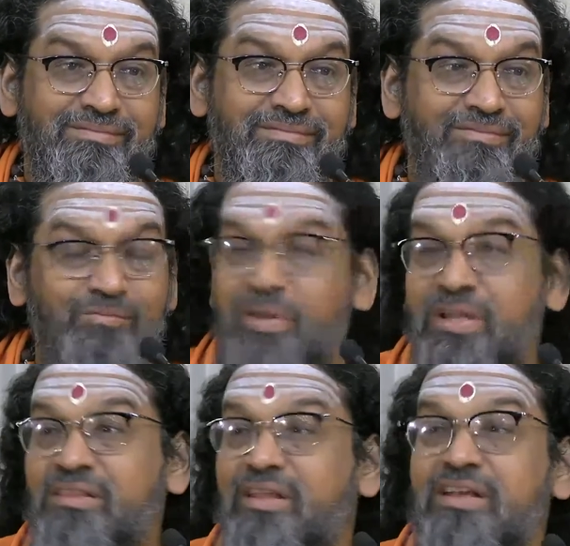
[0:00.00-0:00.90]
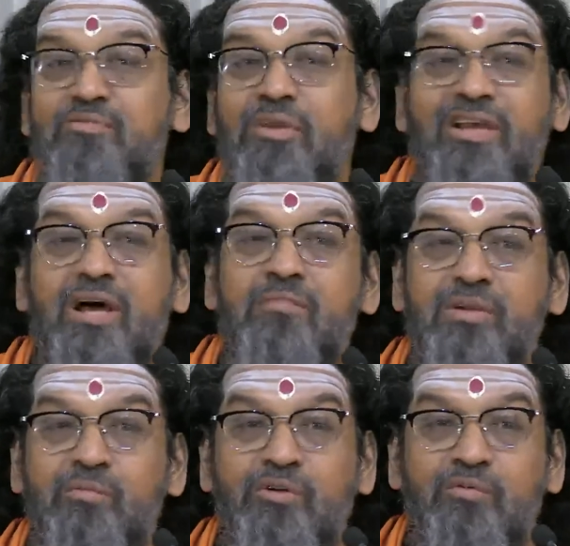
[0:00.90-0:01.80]
Many things will come in
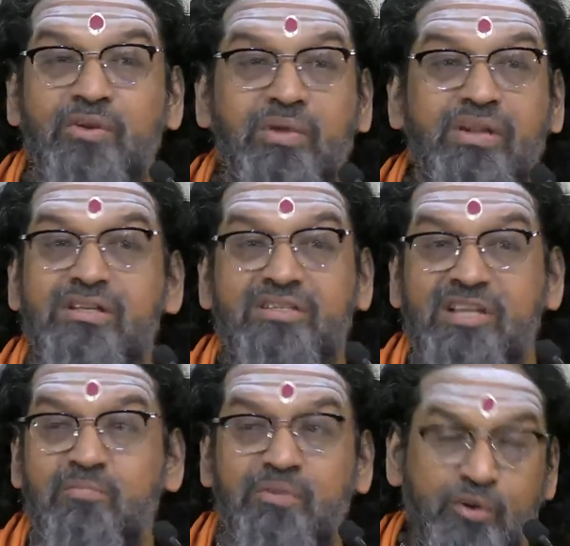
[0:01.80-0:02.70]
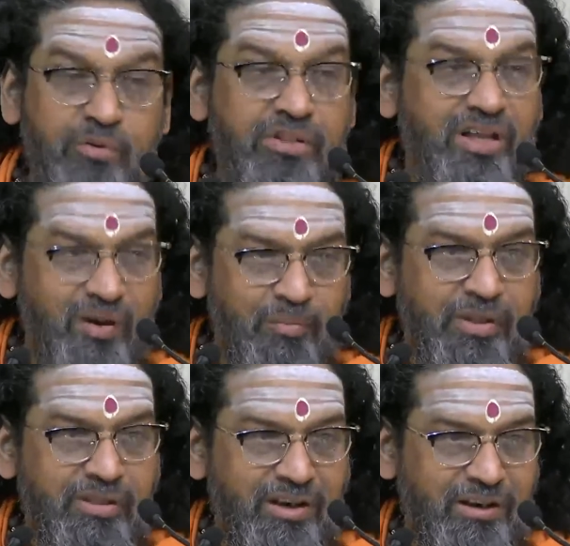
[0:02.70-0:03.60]
between, many a slip between the cup
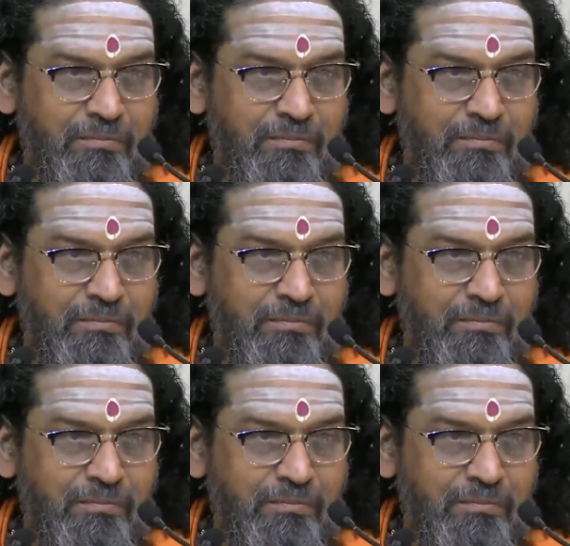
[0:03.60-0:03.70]
and the lip.